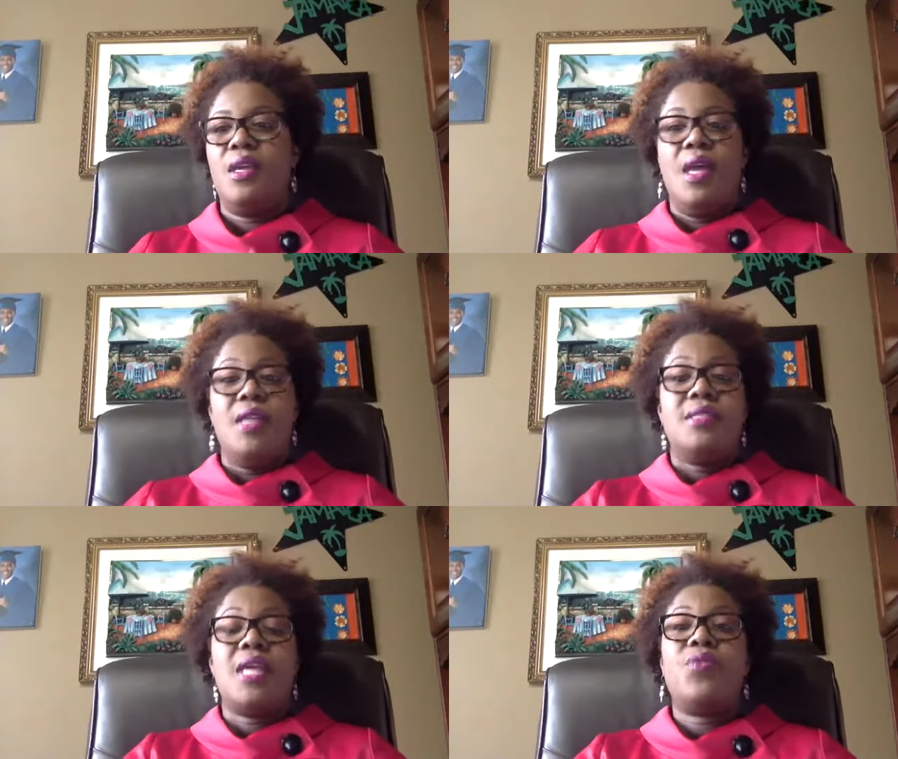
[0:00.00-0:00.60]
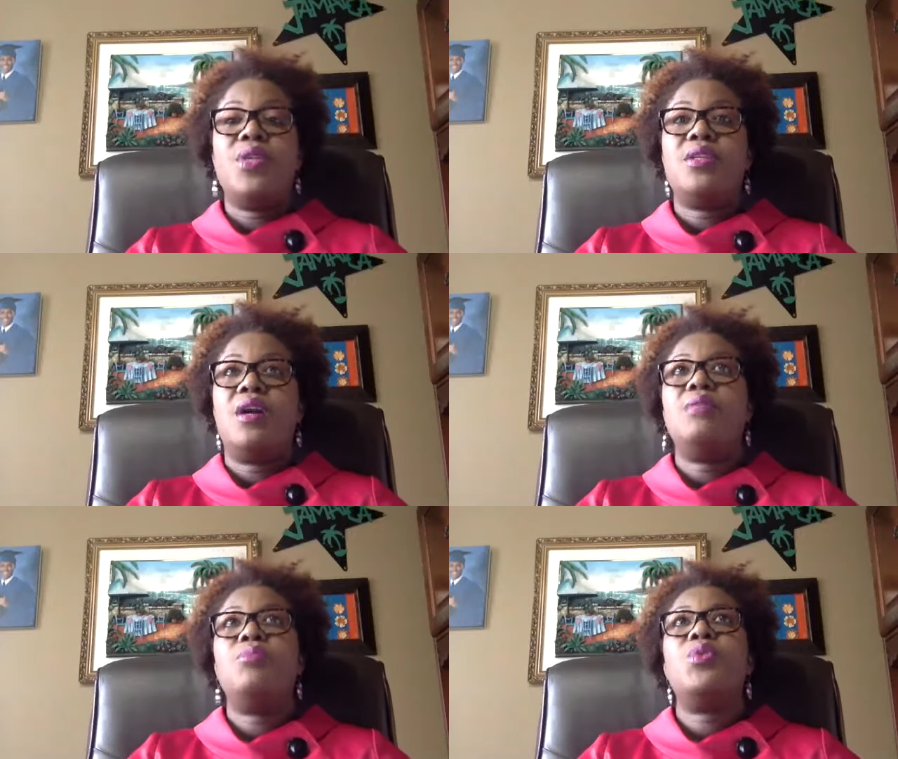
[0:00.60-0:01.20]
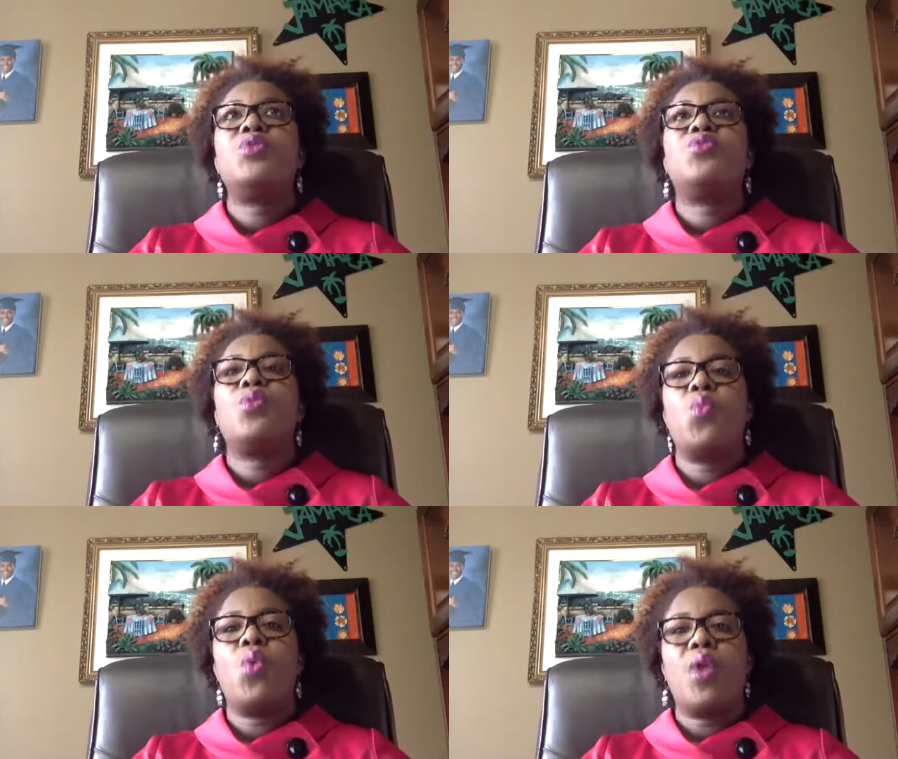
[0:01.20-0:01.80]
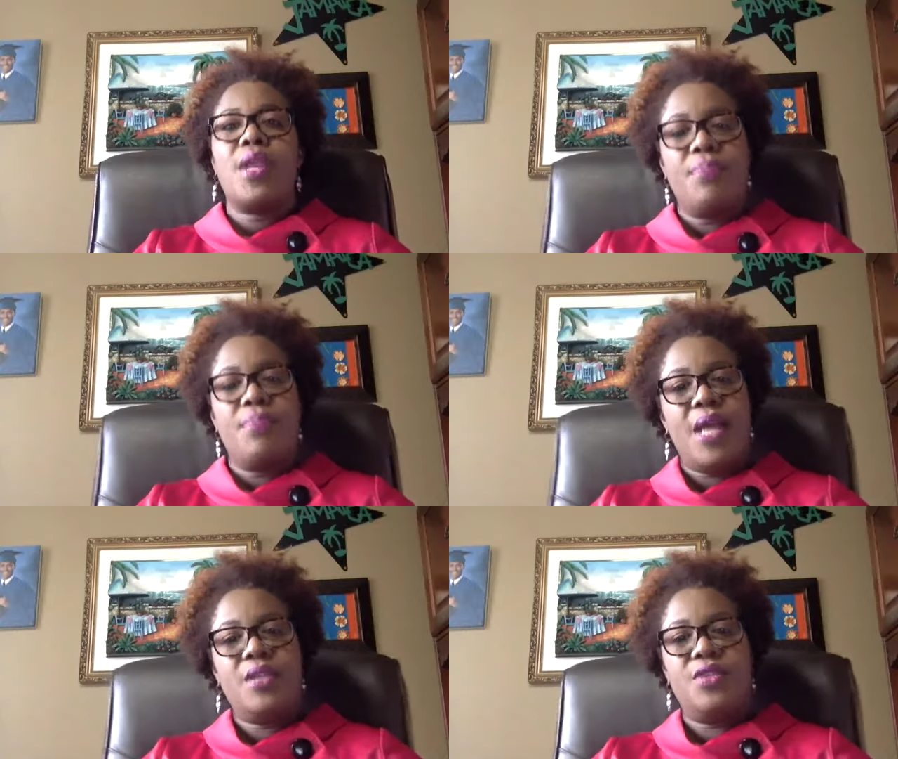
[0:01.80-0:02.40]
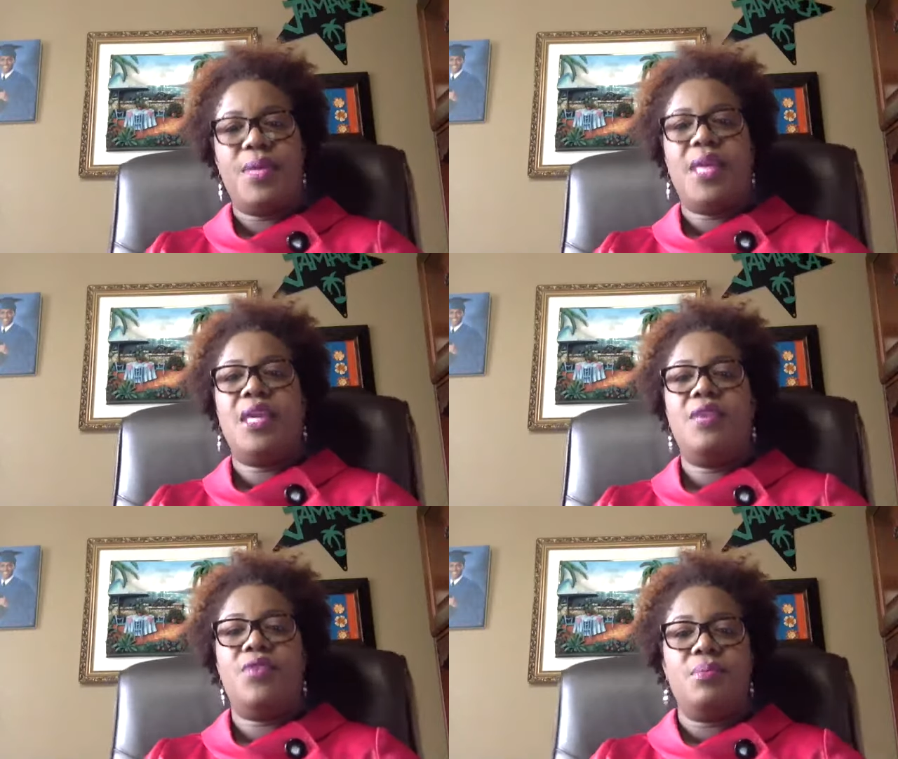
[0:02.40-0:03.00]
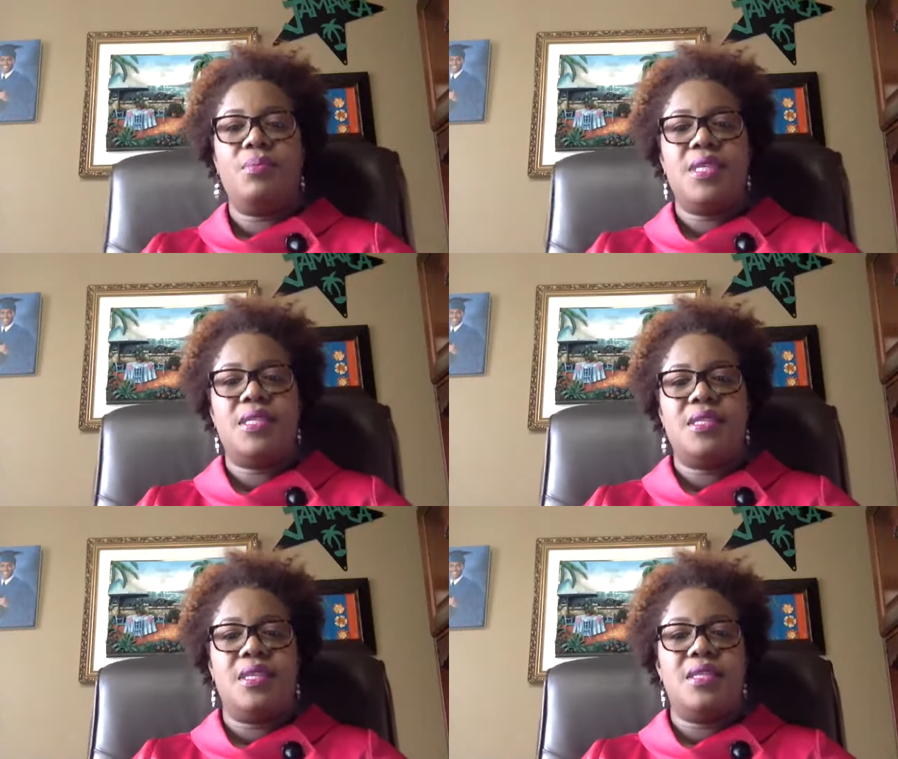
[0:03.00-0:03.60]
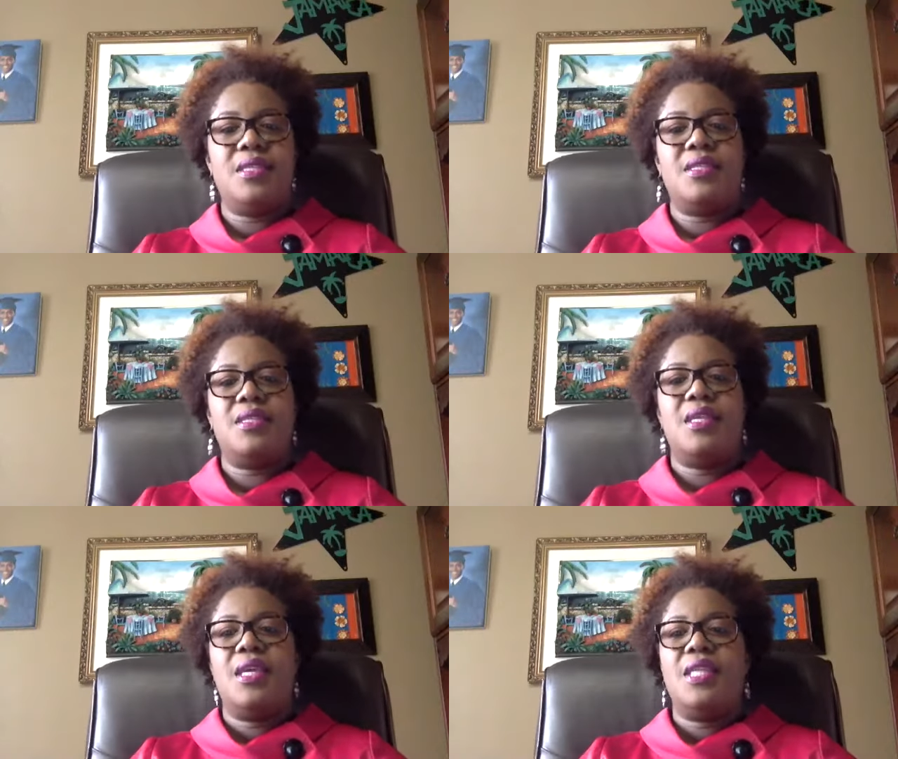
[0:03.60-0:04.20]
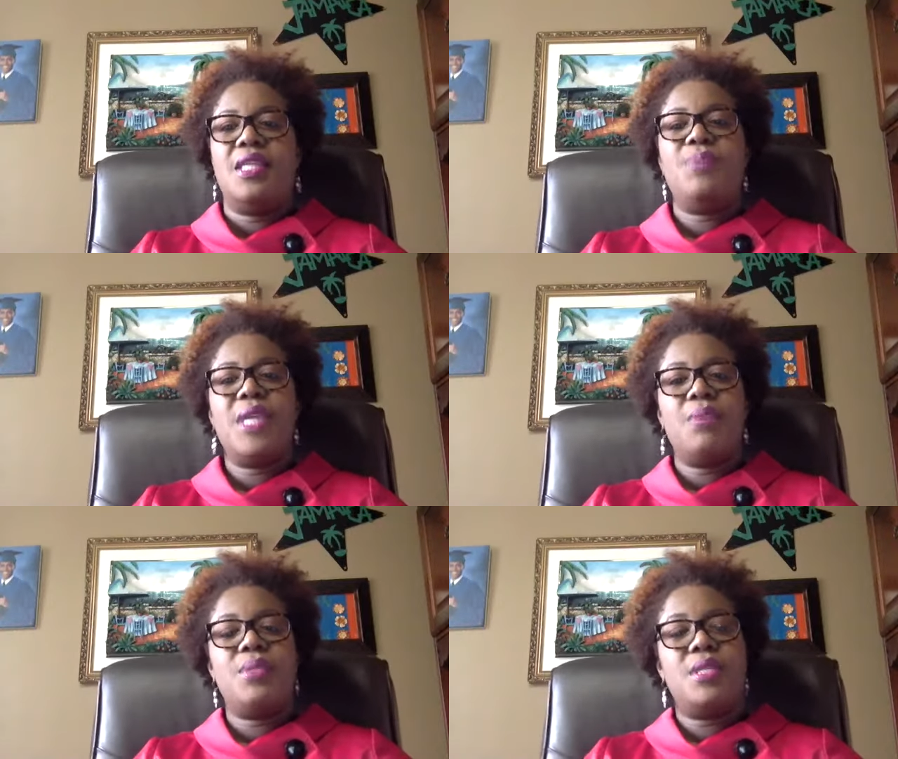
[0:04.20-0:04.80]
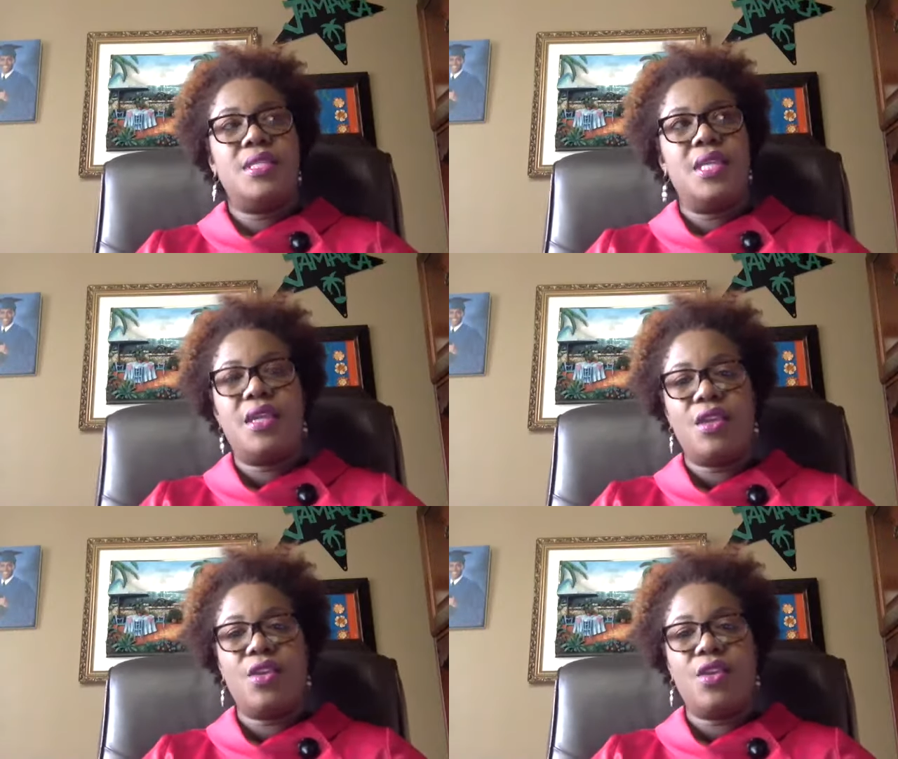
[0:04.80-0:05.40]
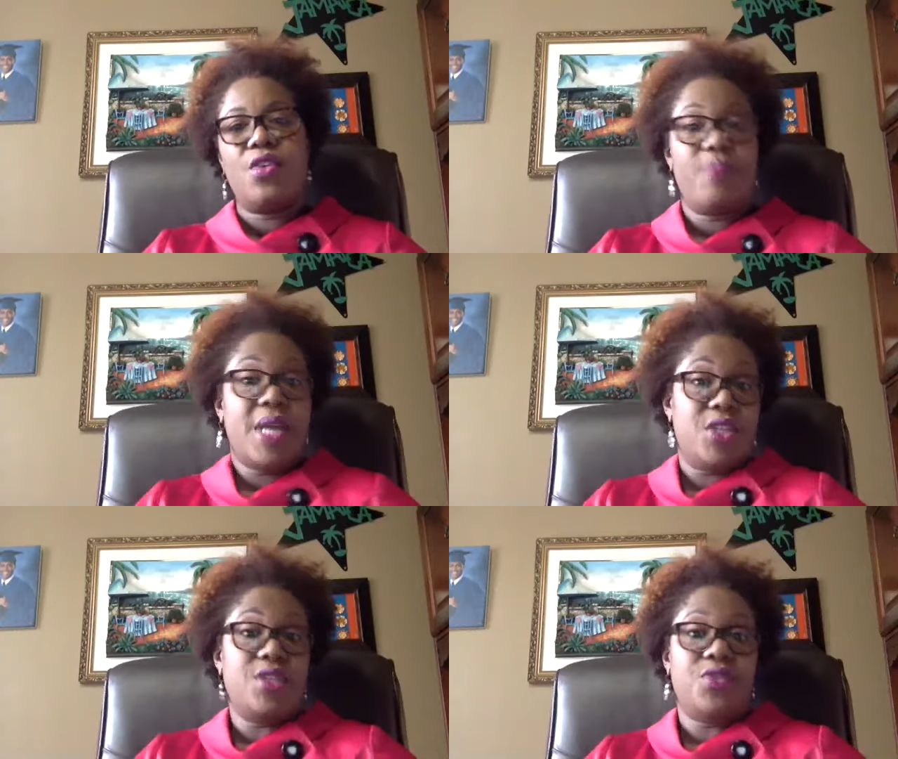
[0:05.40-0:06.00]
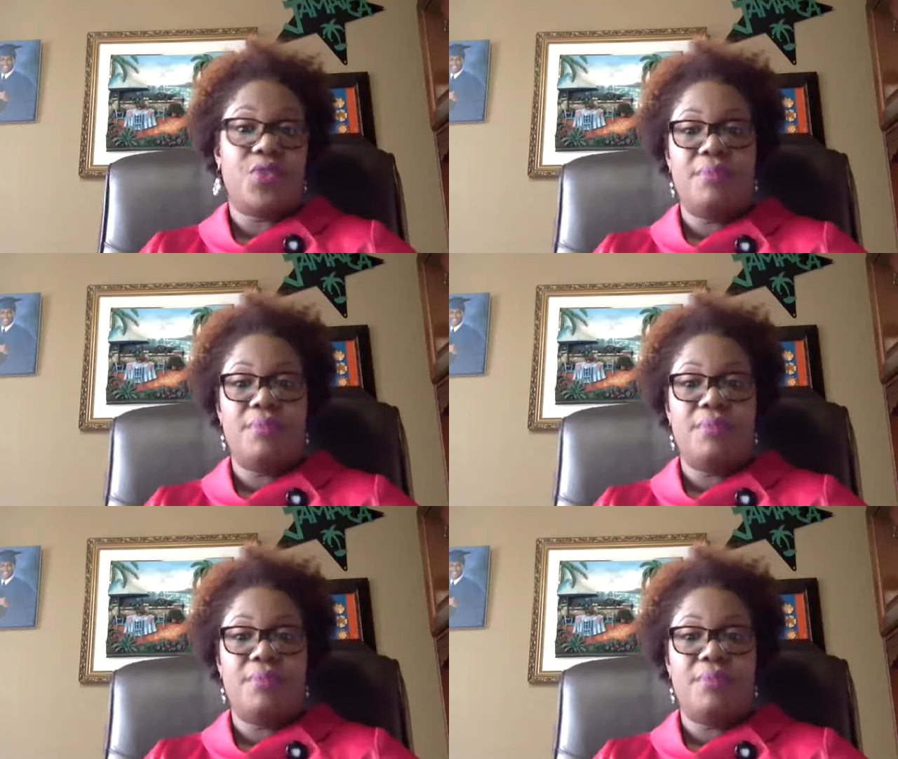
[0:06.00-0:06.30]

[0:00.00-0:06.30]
So I went on, the most rewarding part of my Avon business is being able to take care of my children.